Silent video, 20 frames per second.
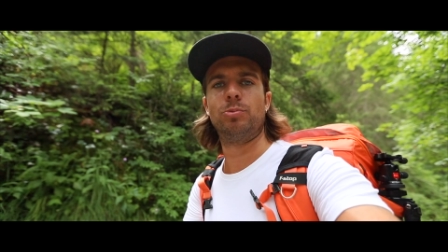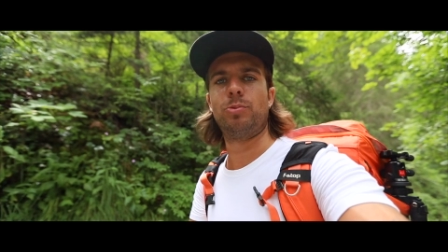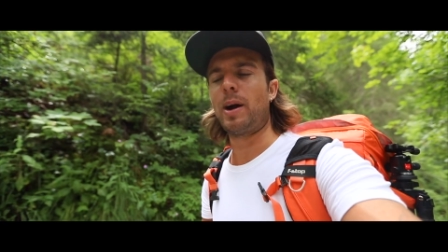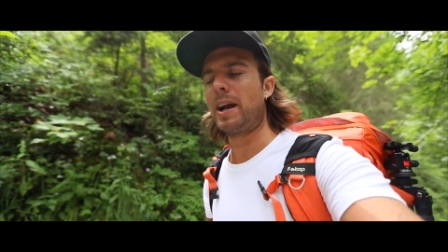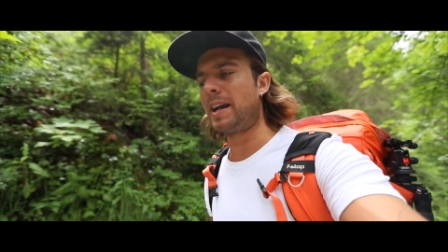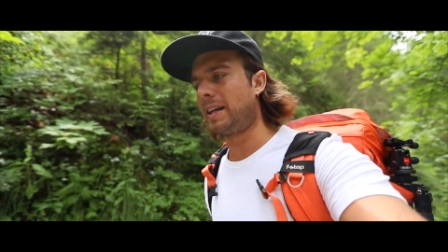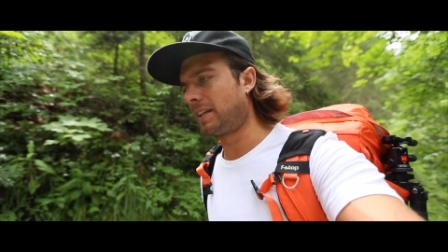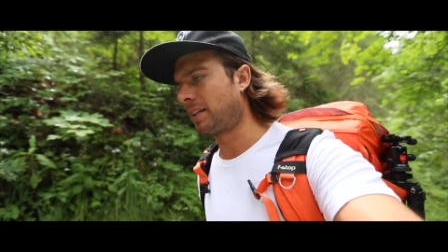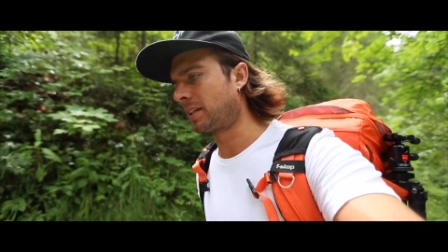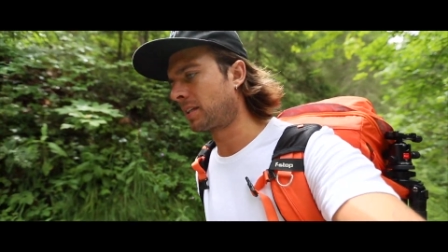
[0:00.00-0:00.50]

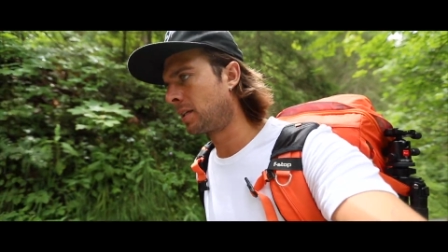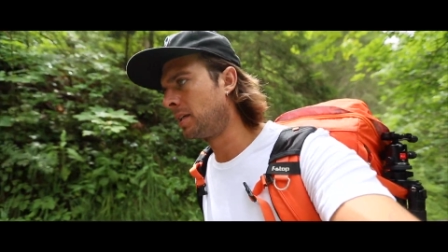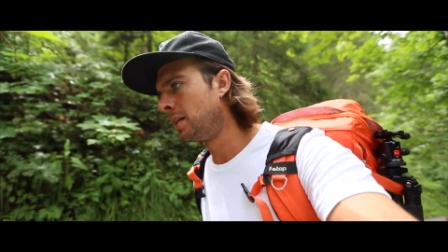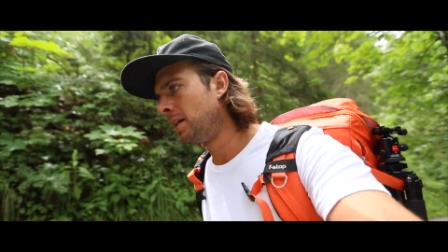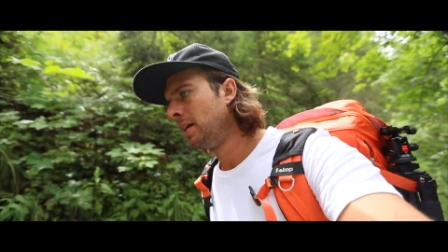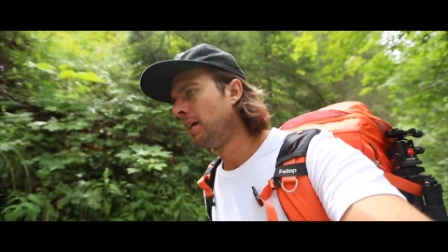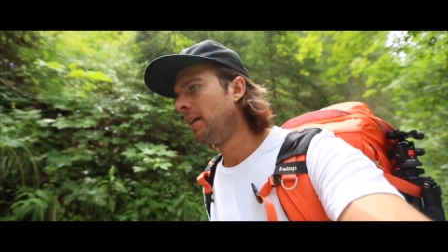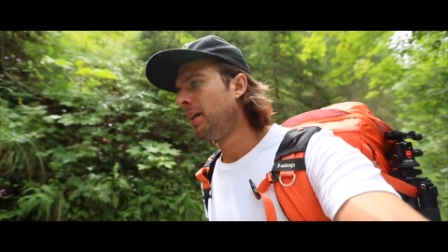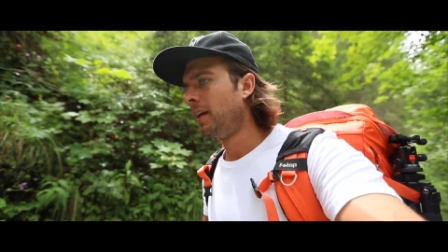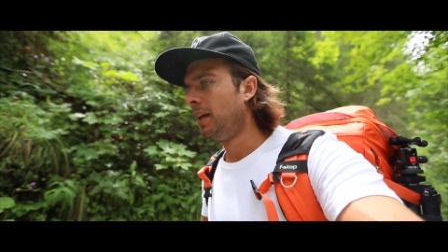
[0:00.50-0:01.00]
waste.
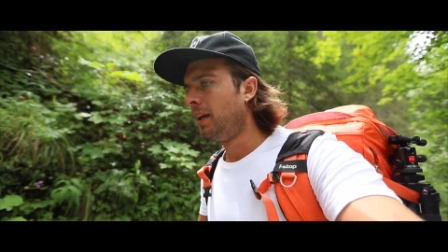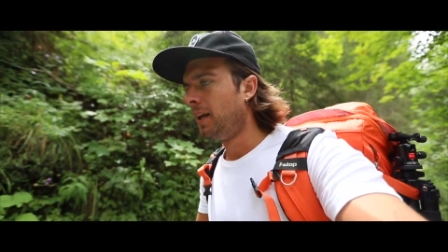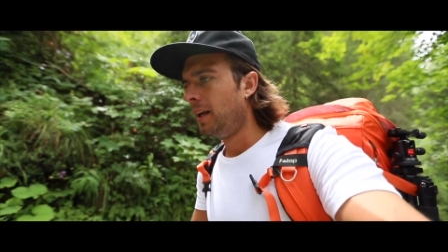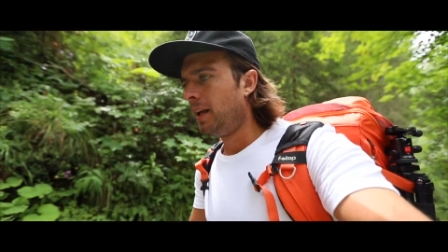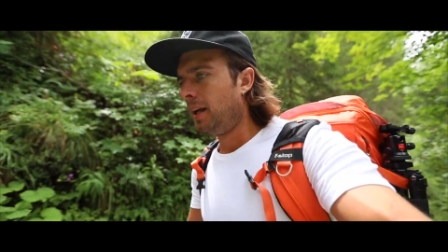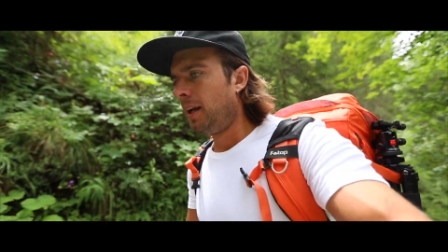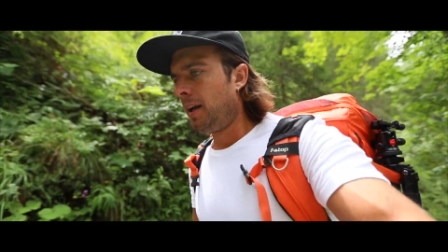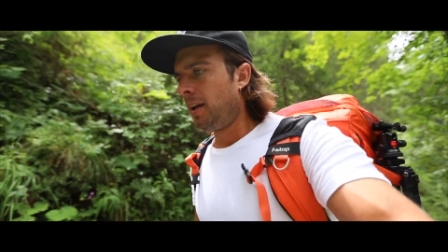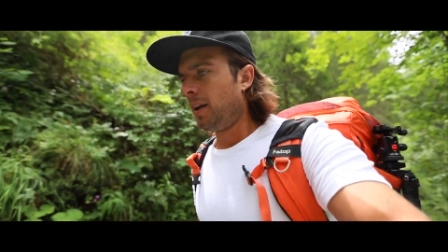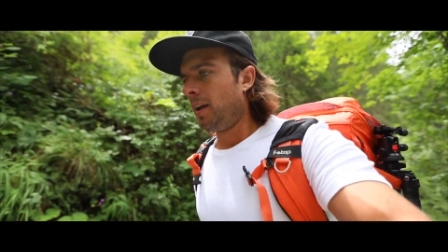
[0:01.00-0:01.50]

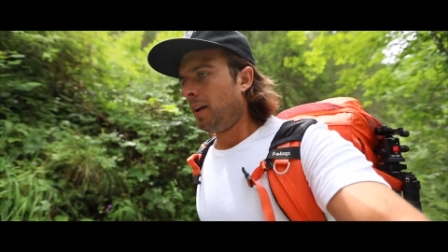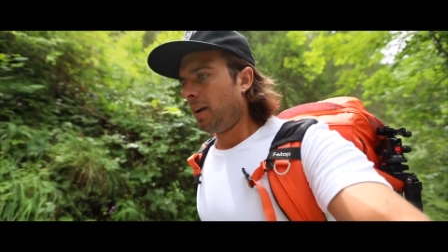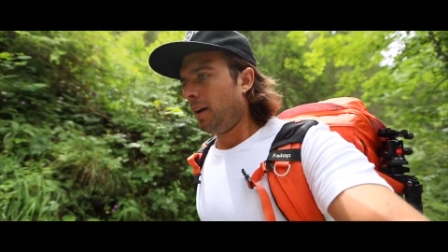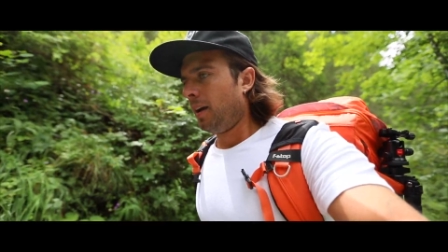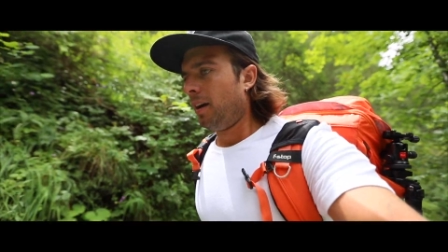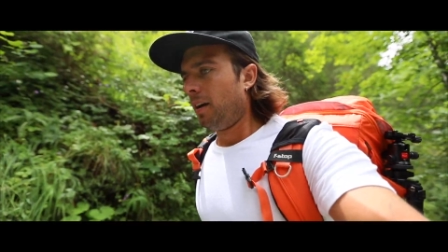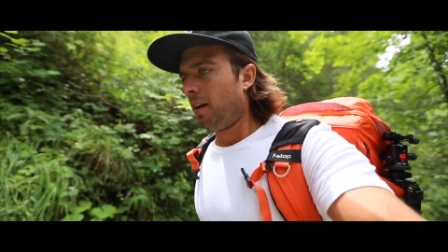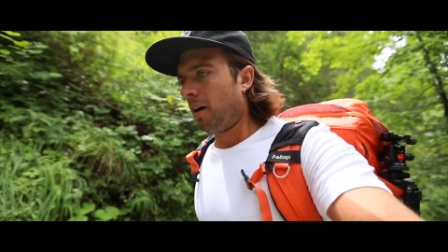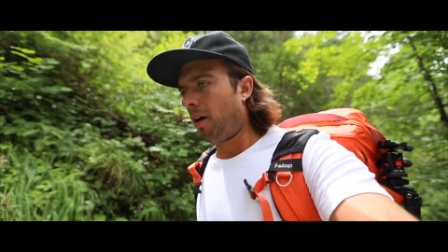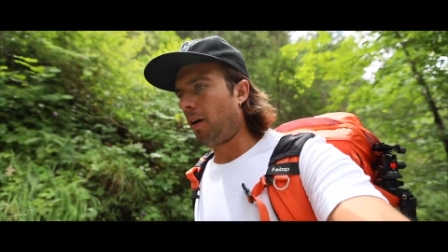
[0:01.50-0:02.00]

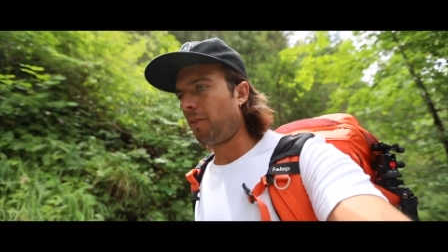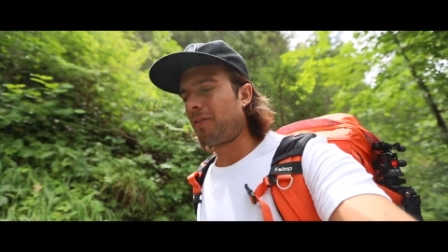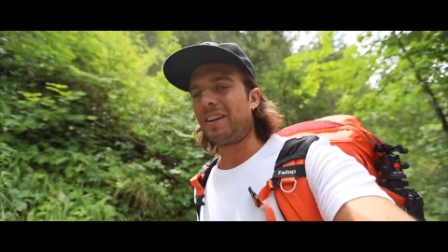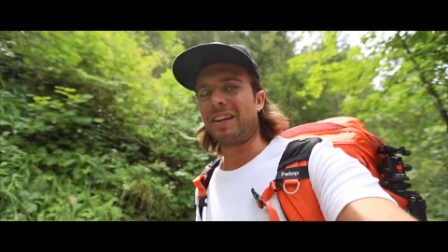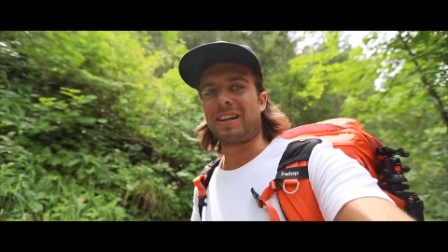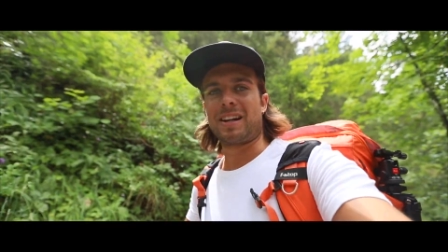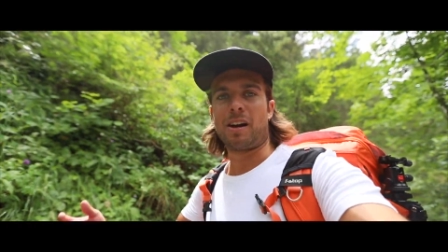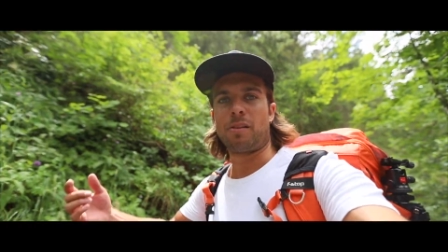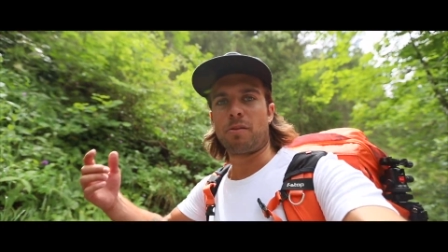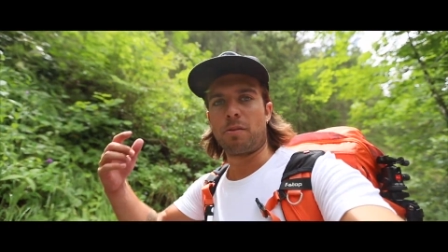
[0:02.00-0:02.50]
Often
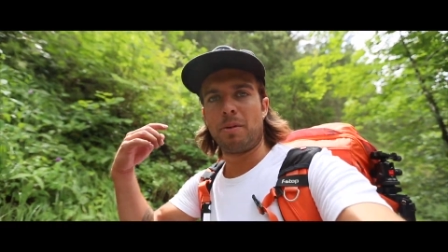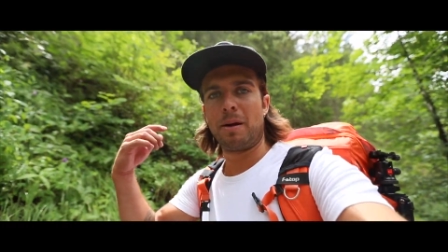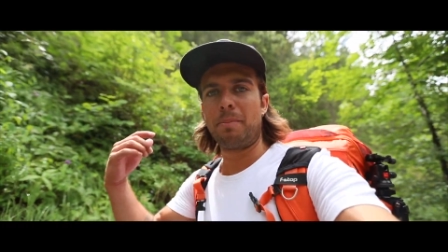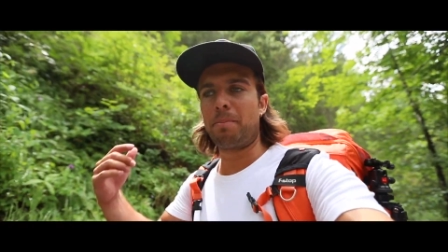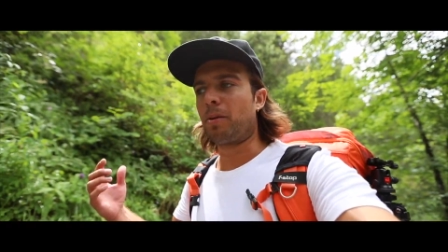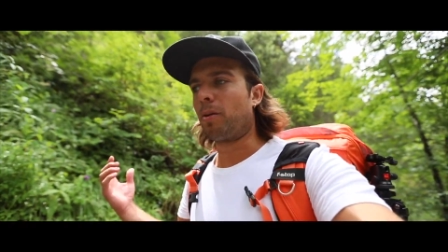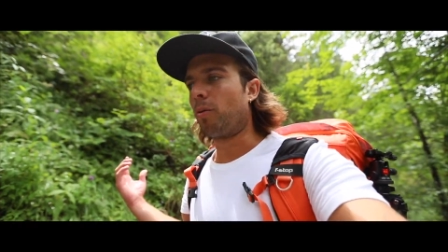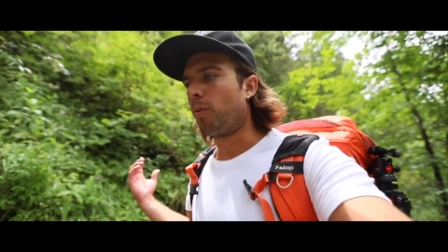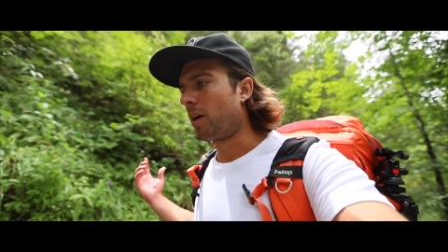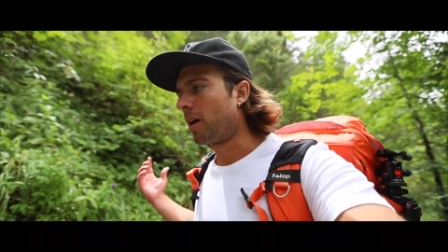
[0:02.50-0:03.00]
I can't
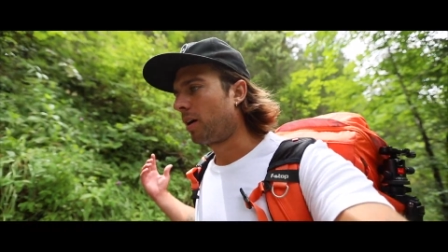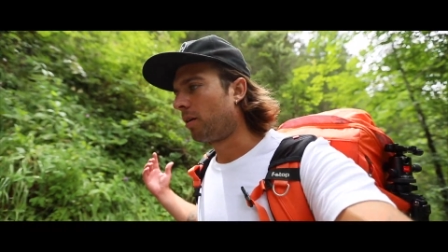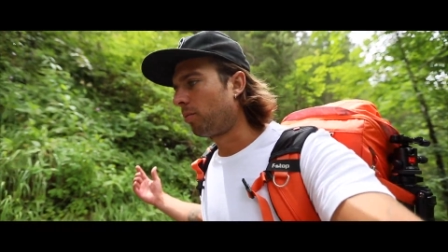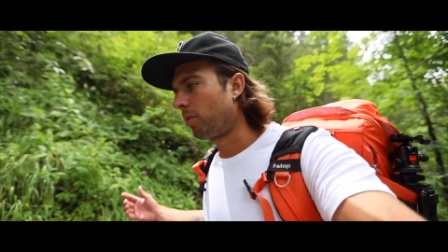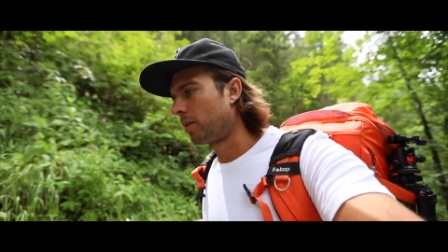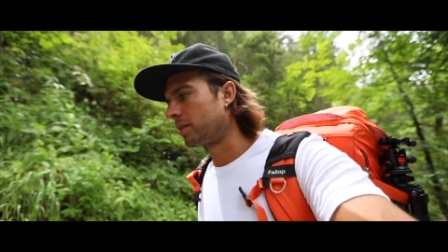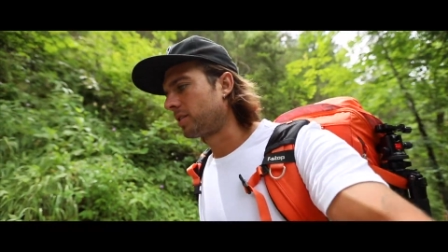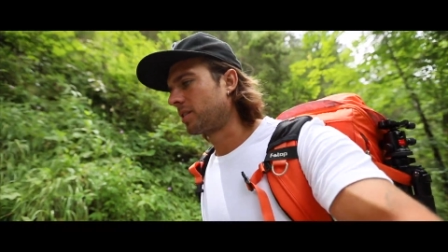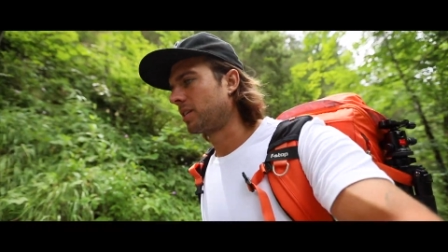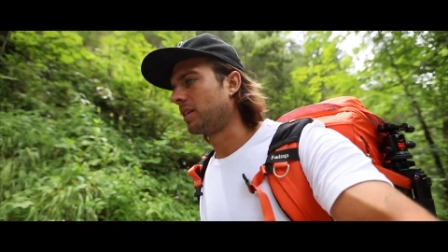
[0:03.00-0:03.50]
remember where I
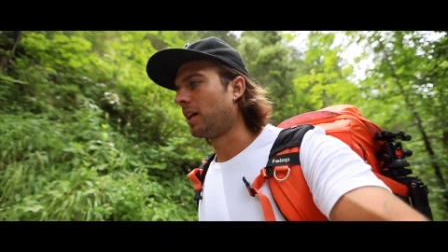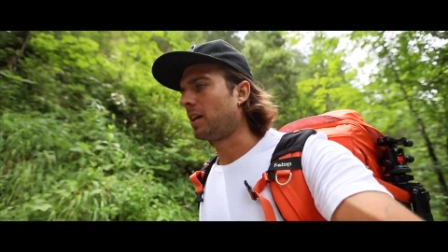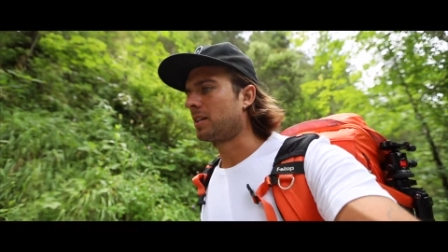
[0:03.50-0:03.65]
was the